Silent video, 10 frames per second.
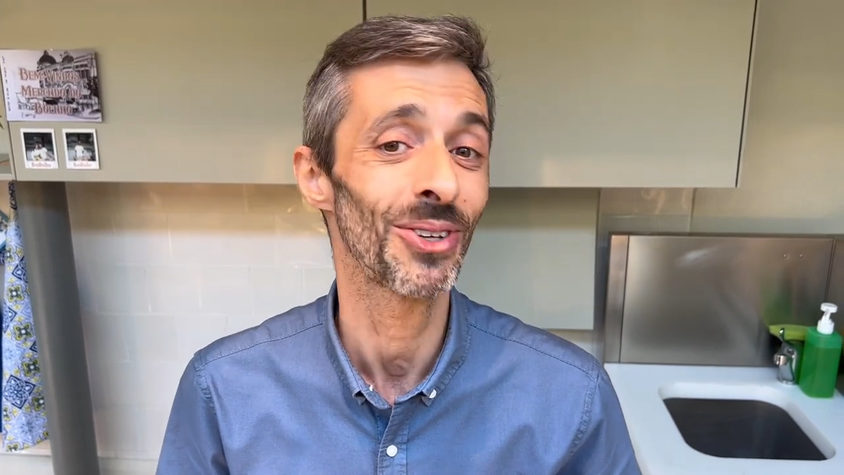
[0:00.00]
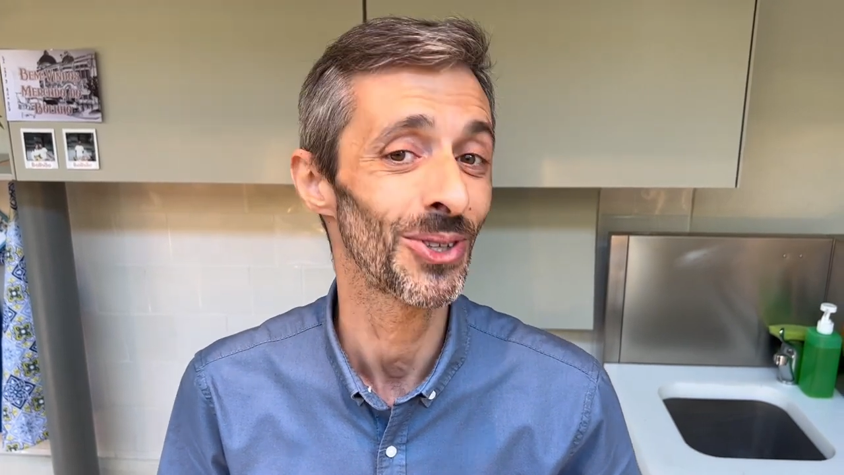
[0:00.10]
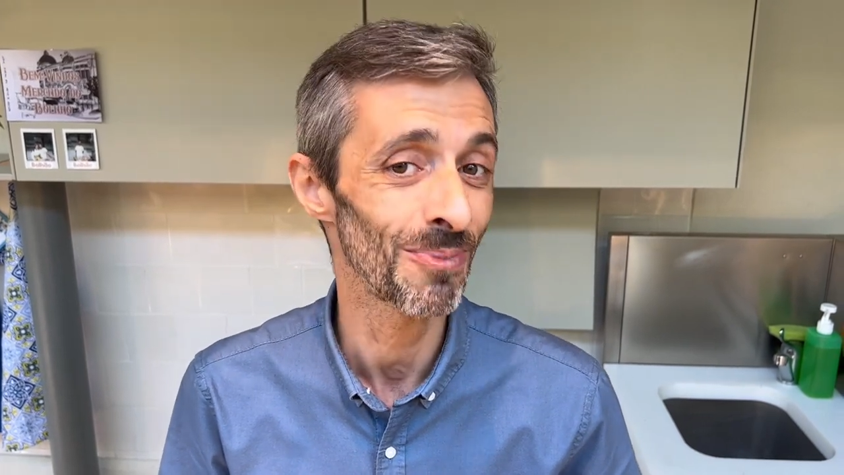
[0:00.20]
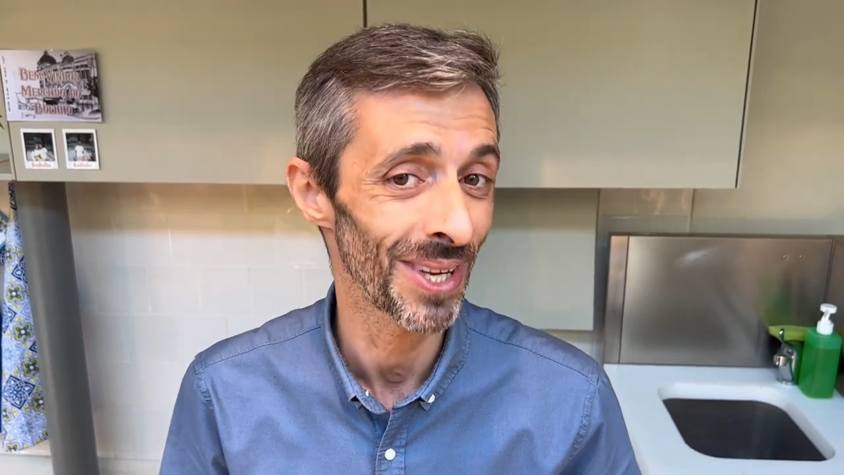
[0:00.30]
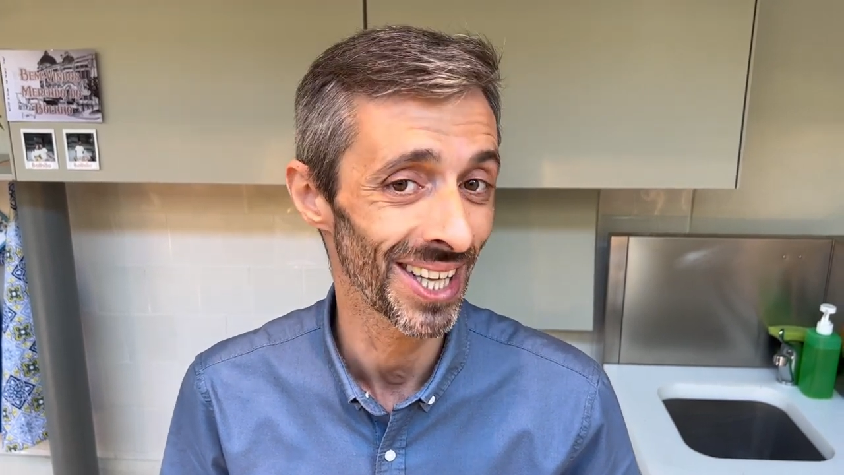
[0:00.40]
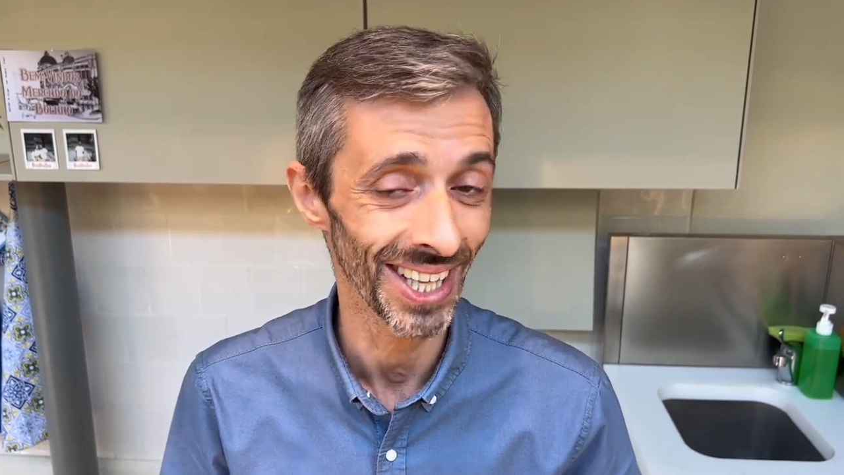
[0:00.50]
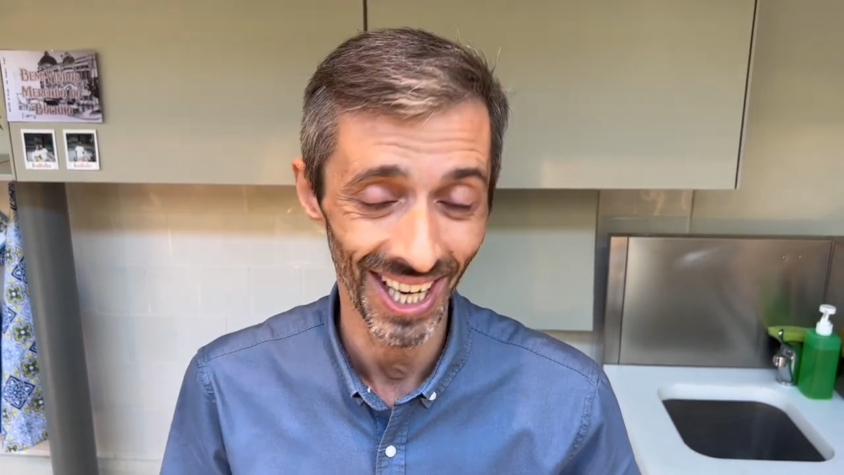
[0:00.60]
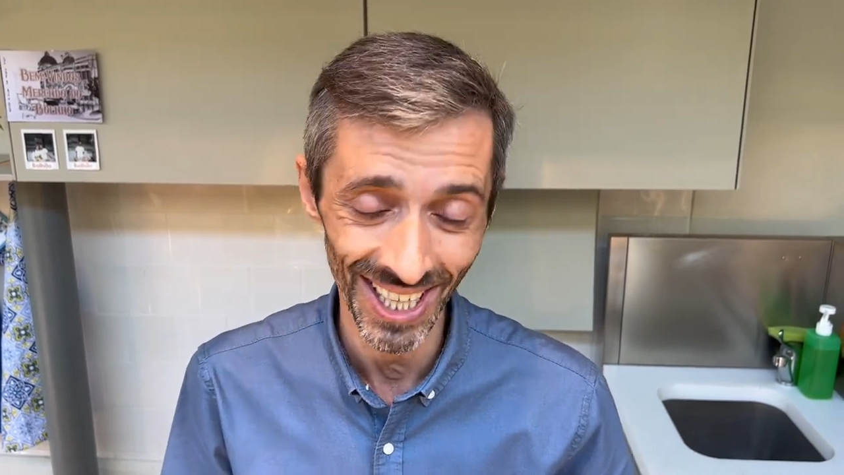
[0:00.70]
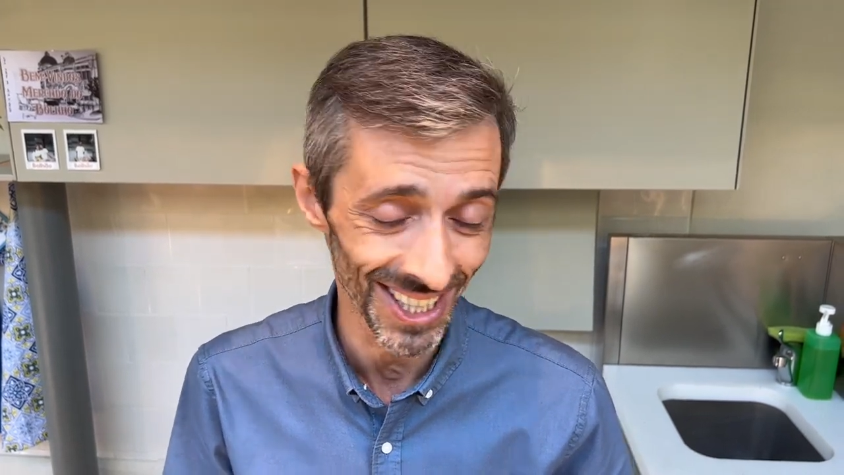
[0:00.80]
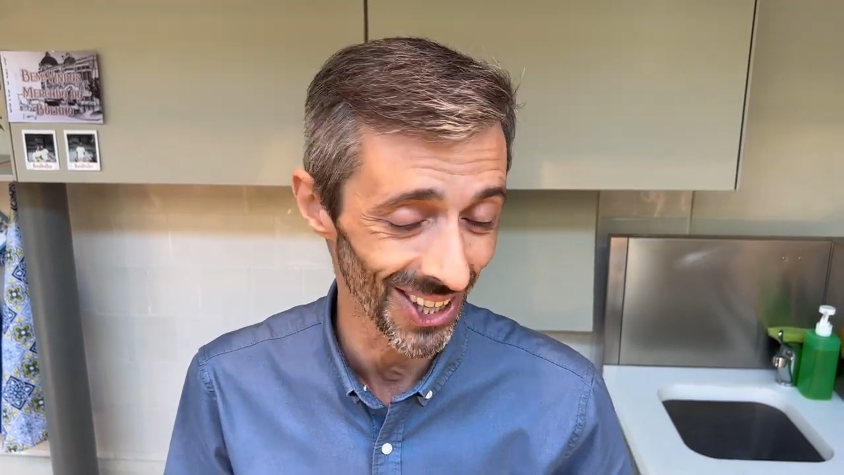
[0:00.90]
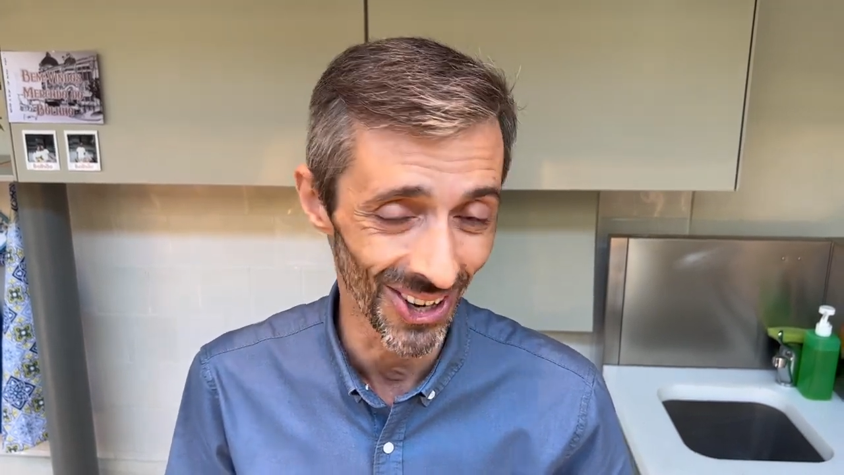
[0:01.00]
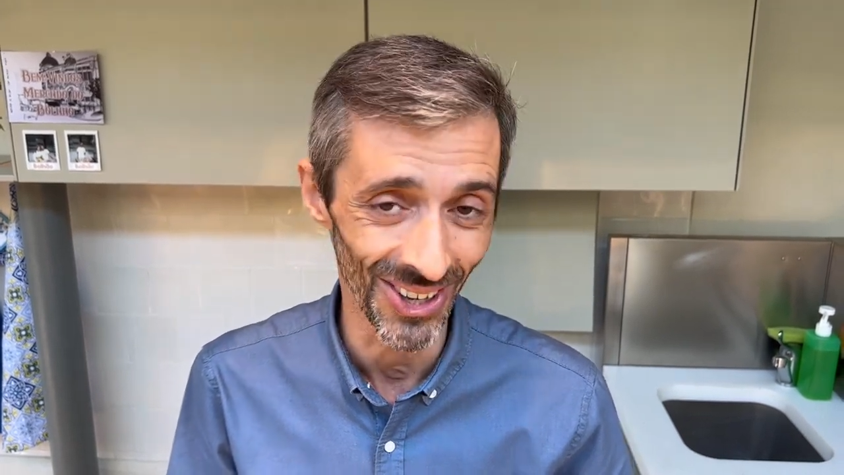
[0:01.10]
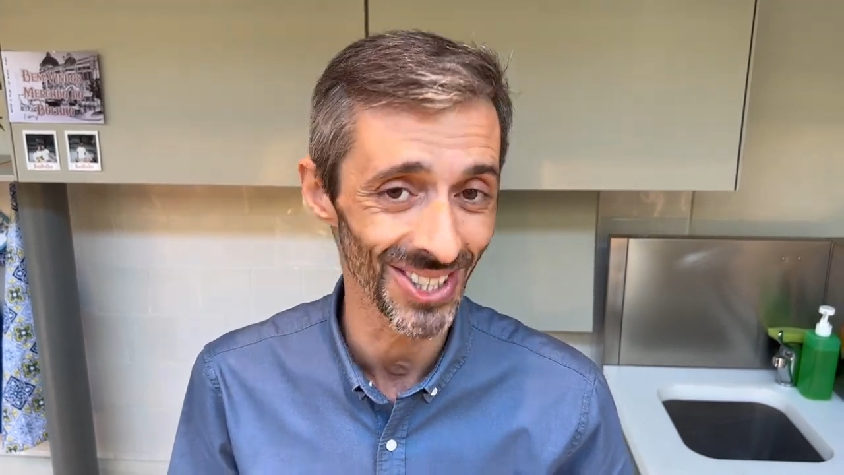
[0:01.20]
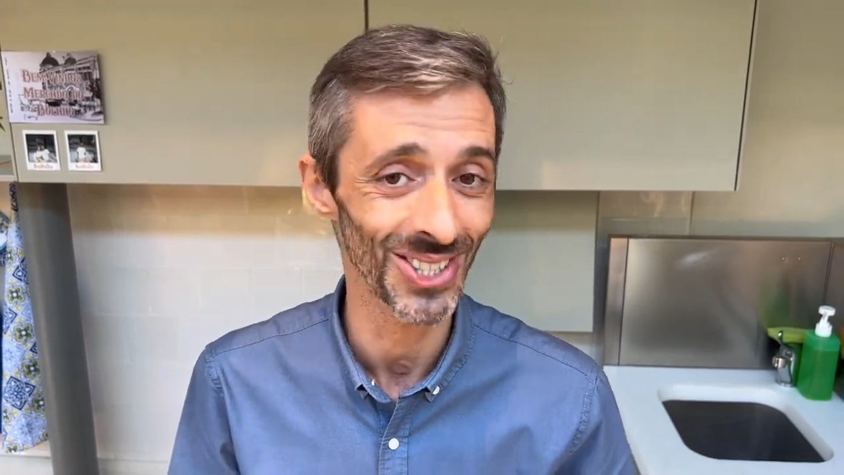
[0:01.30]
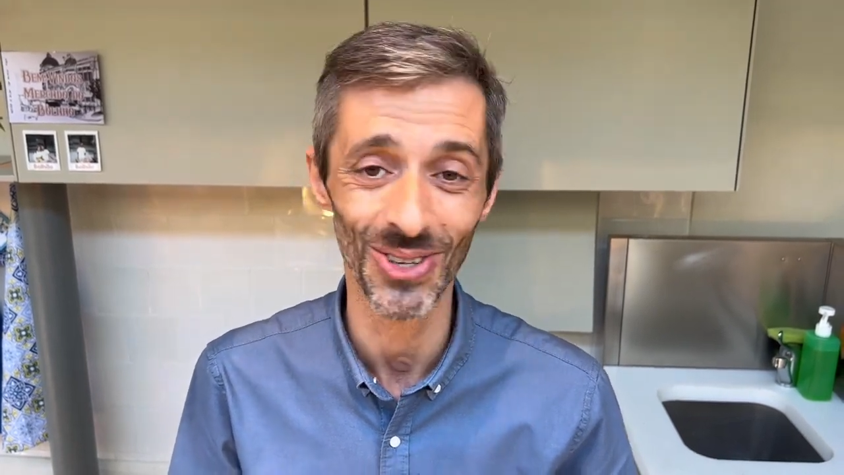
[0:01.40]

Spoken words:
good meal, eat a lot,